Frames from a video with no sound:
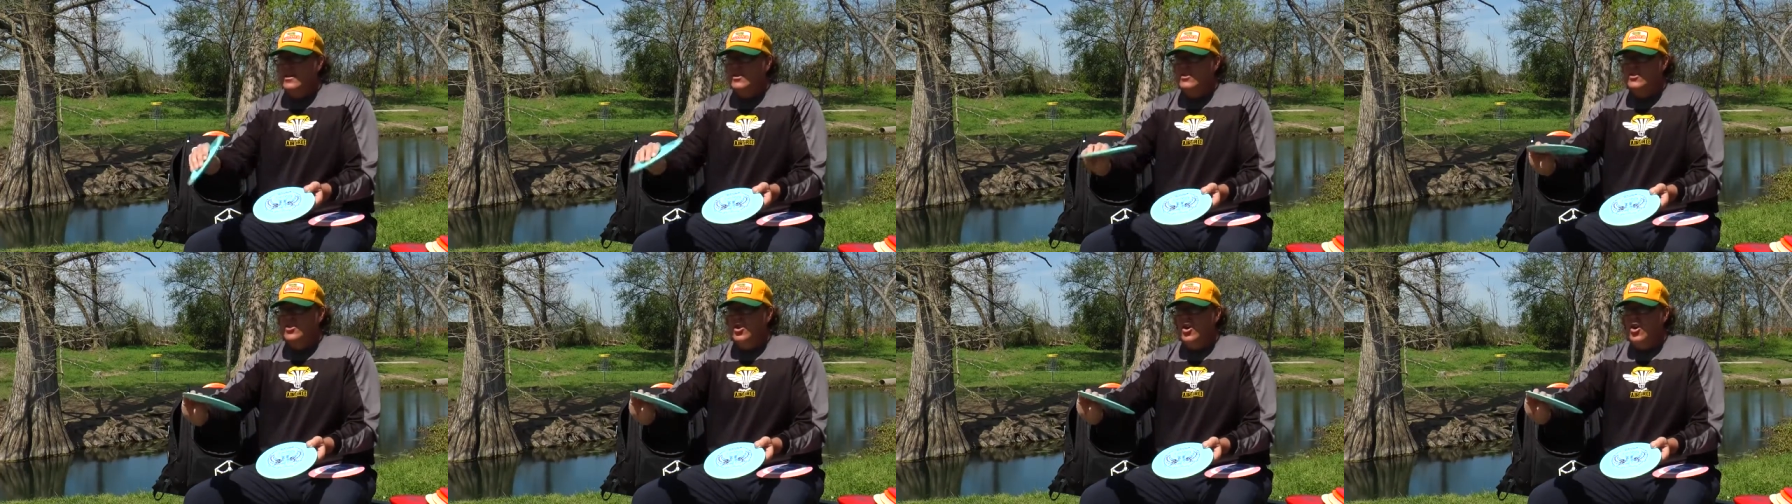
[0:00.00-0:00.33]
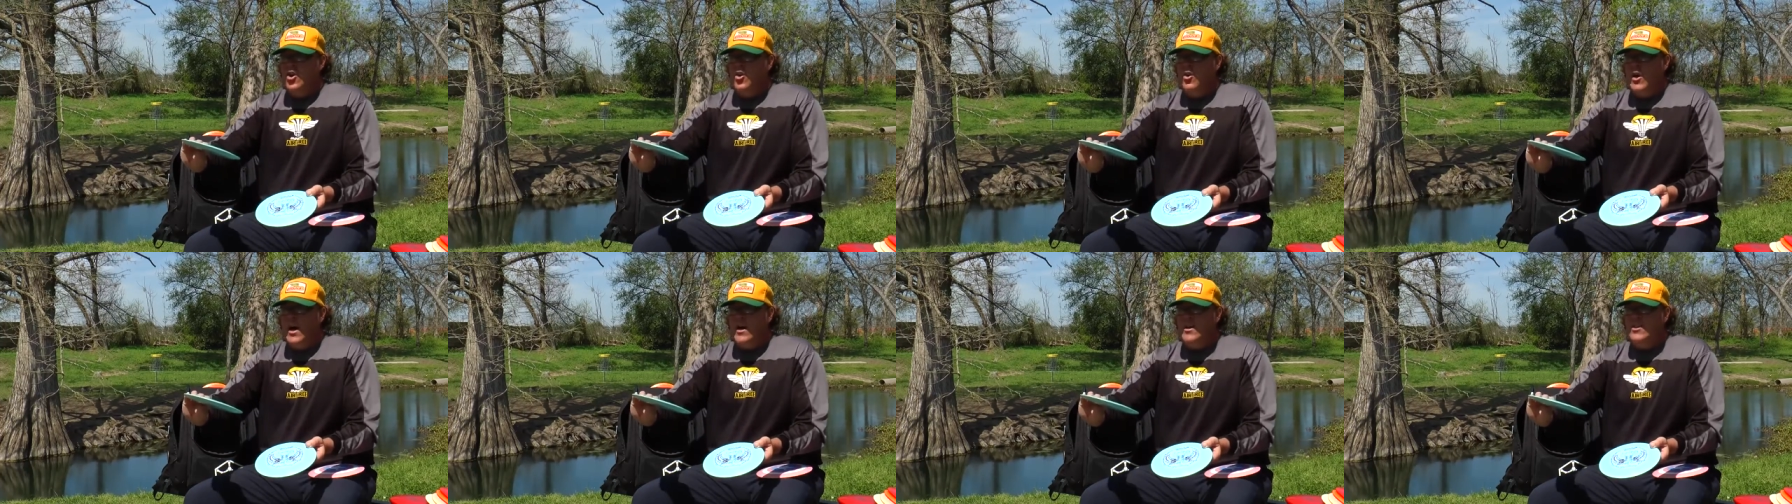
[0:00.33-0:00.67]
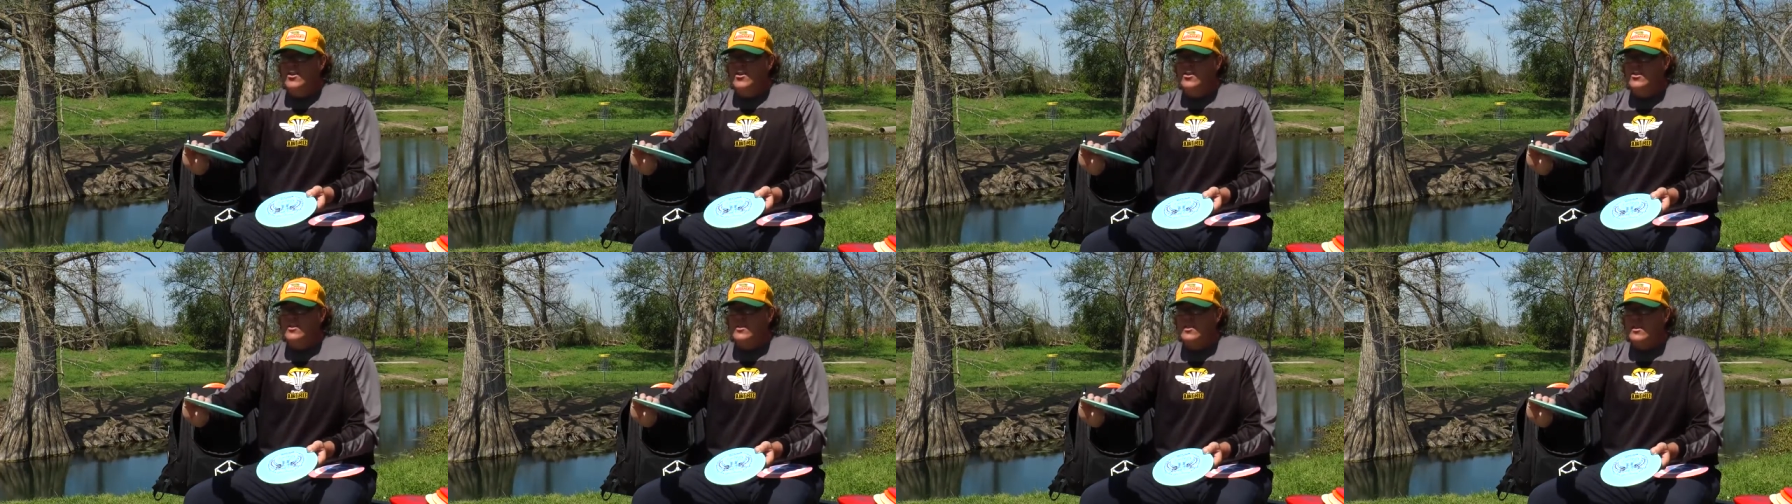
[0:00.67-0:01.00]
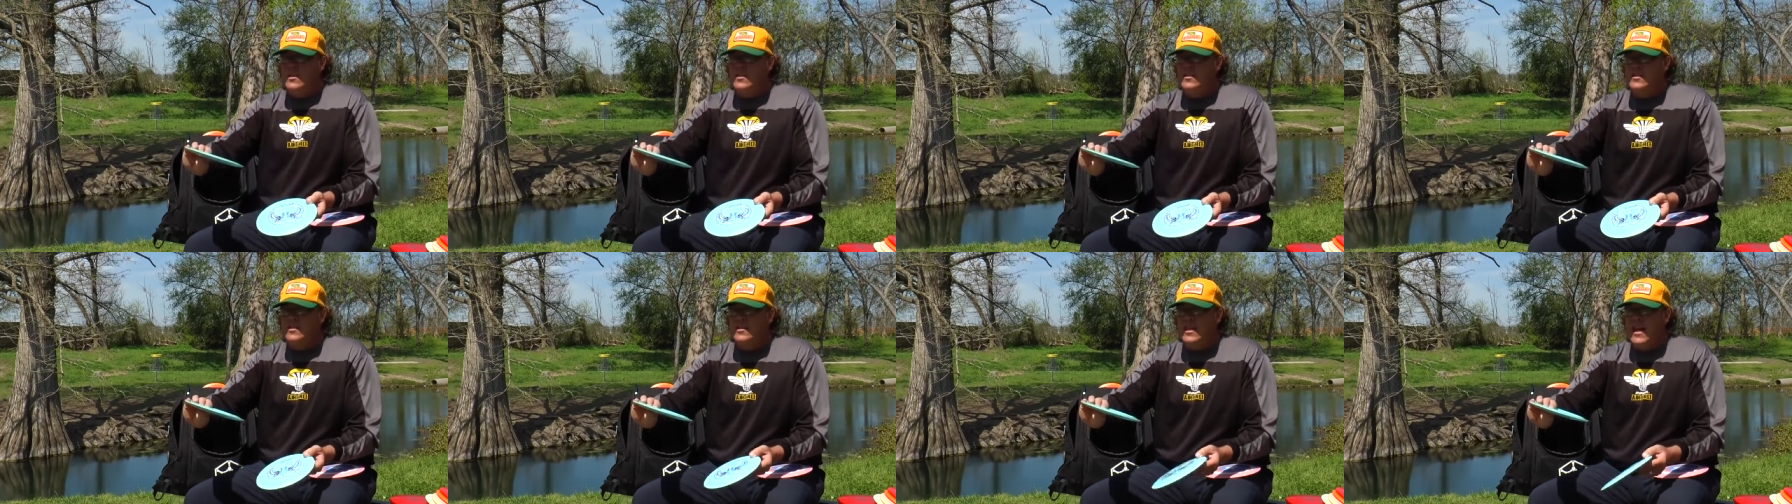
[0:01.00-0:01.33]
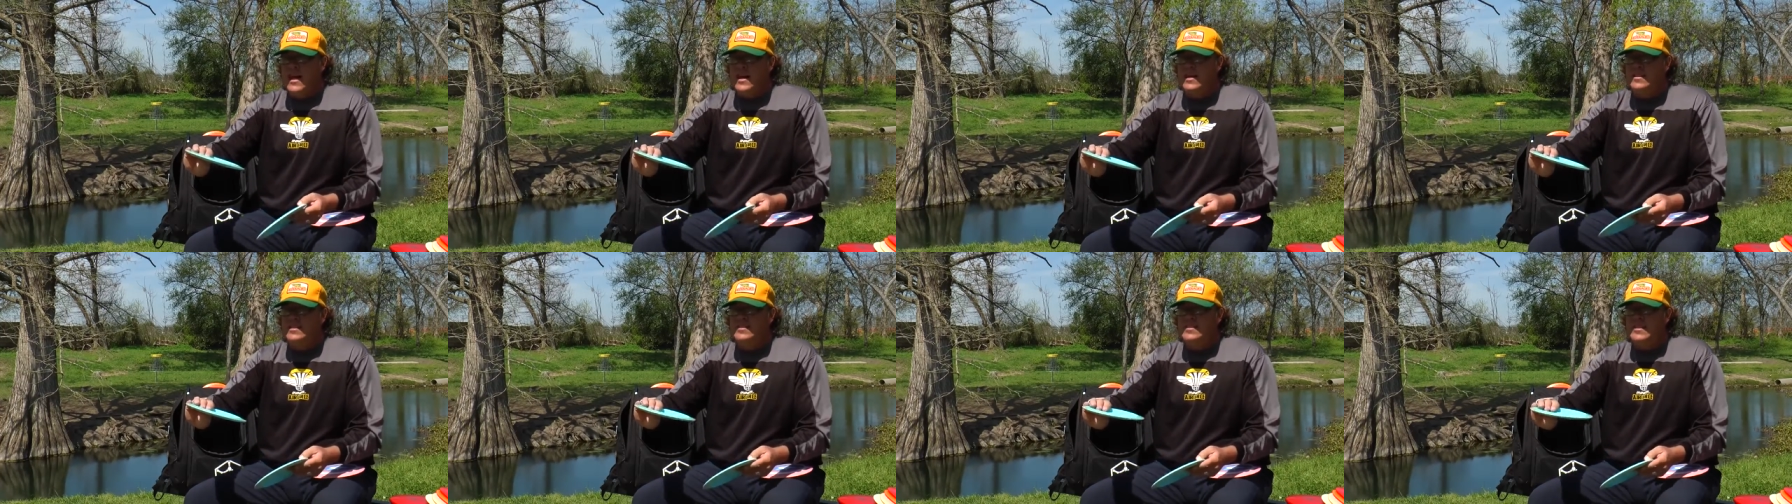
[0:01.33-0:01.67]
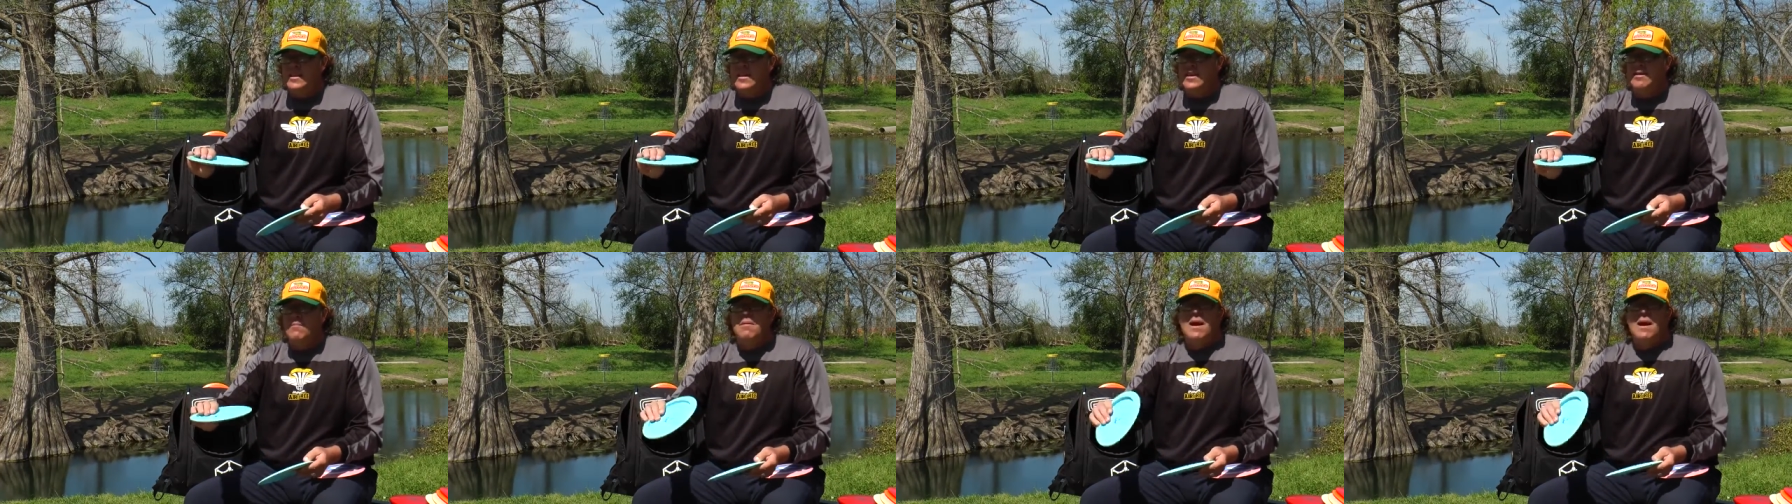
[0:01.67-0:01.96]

So I use this nice, uh,